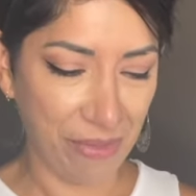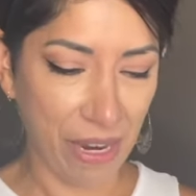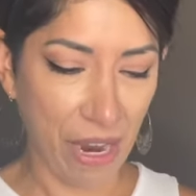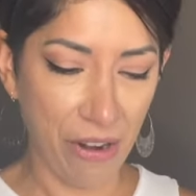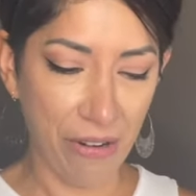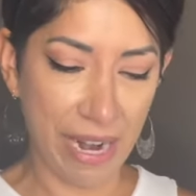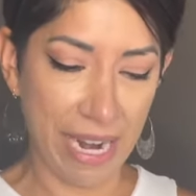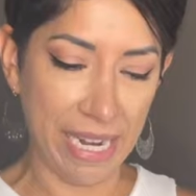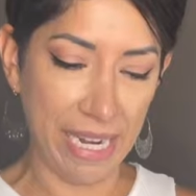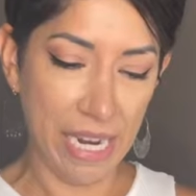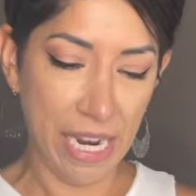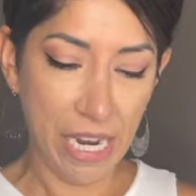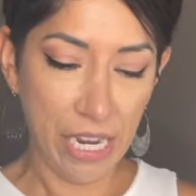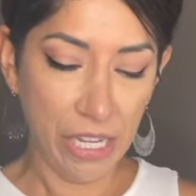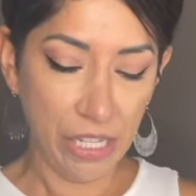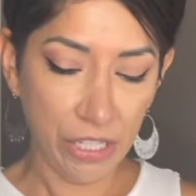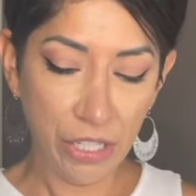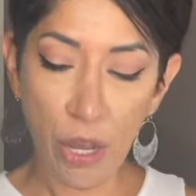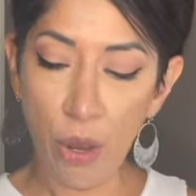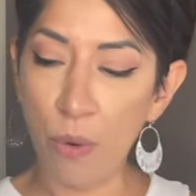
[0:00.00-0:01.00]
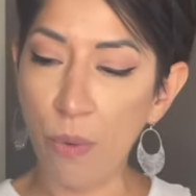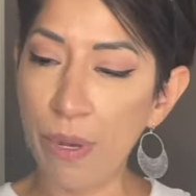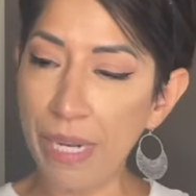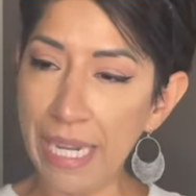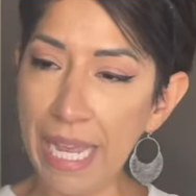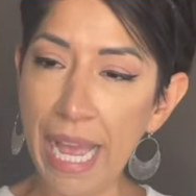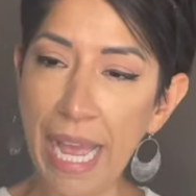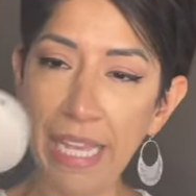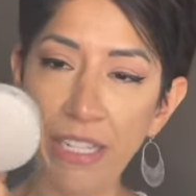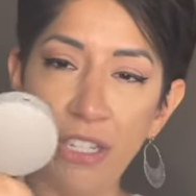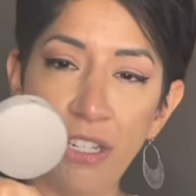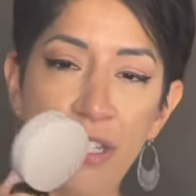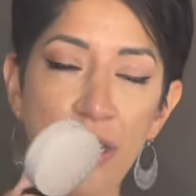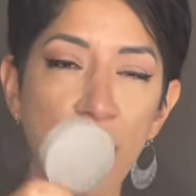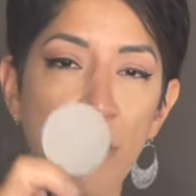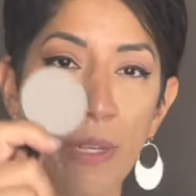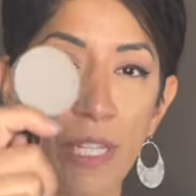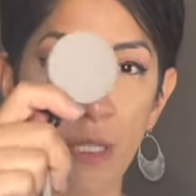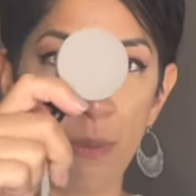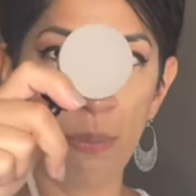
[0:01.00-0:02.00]
All right, so what it has you
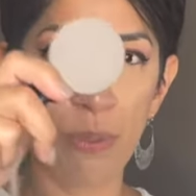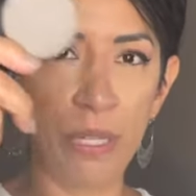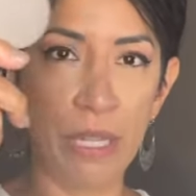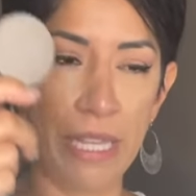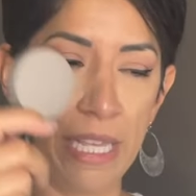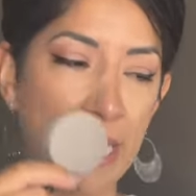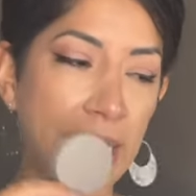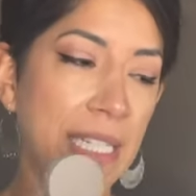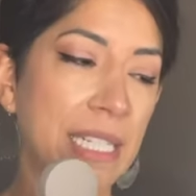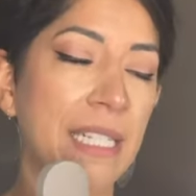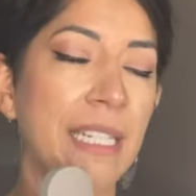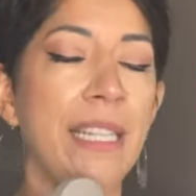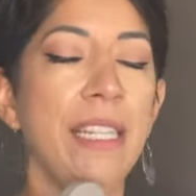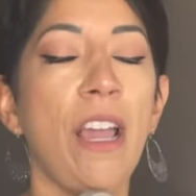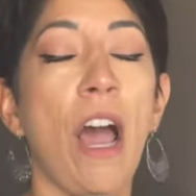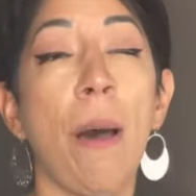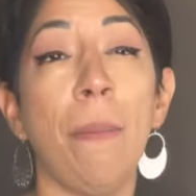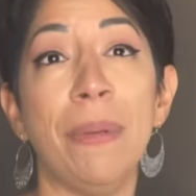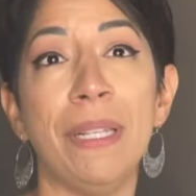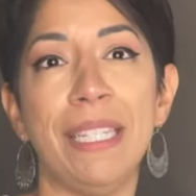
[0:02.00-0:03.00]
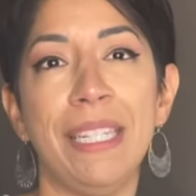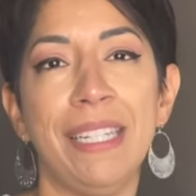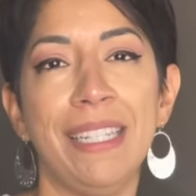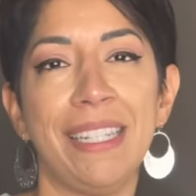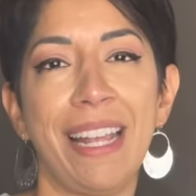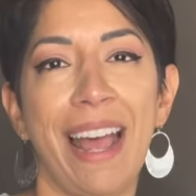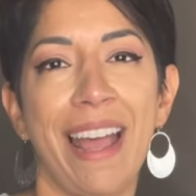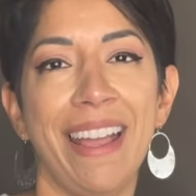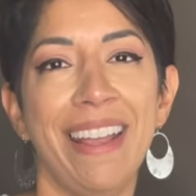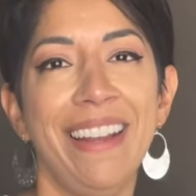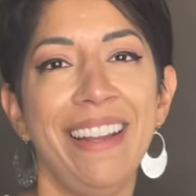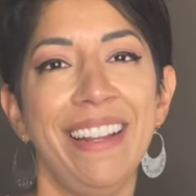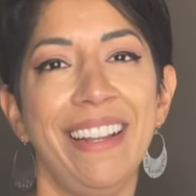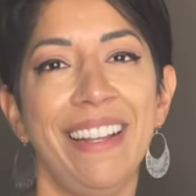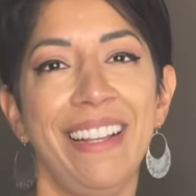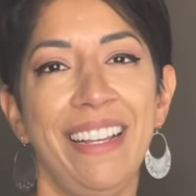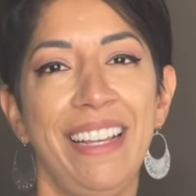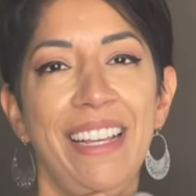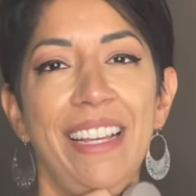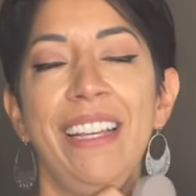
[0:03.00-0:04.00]
do is put this in the opposite side.
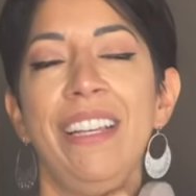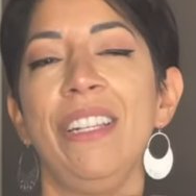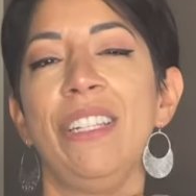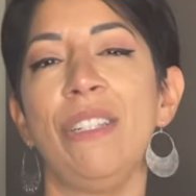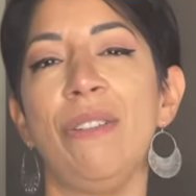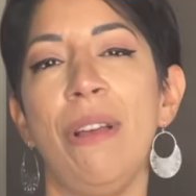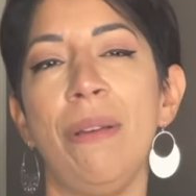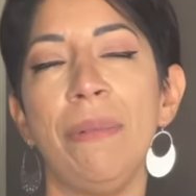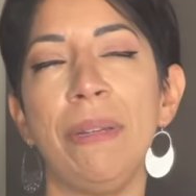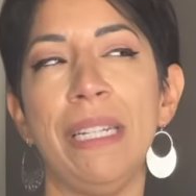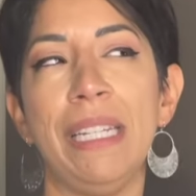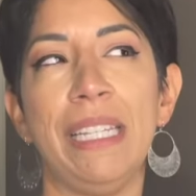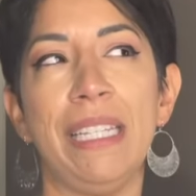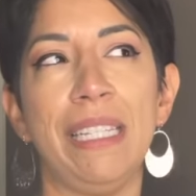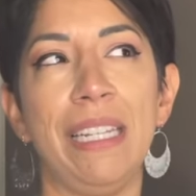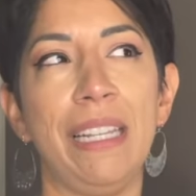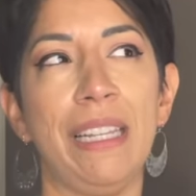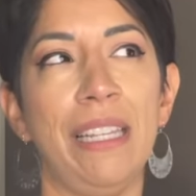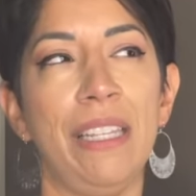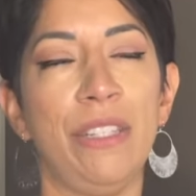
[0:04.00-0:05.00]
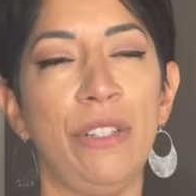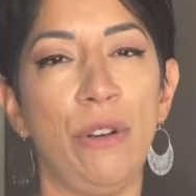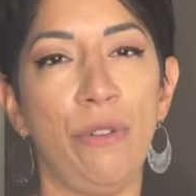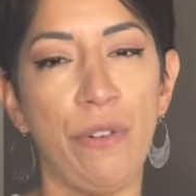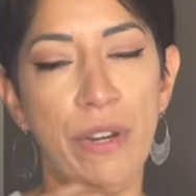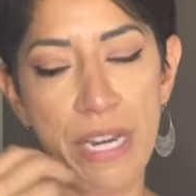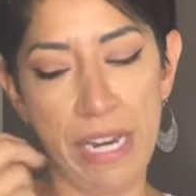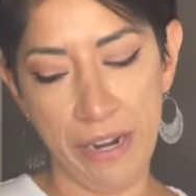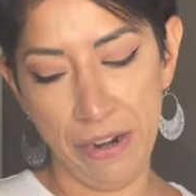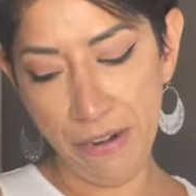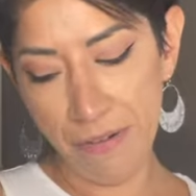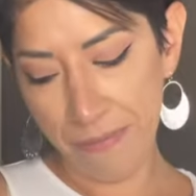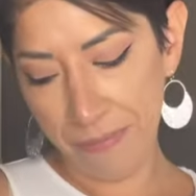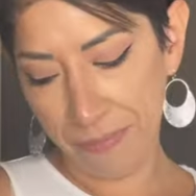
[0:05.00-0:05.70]
So I'm gonna stick this over here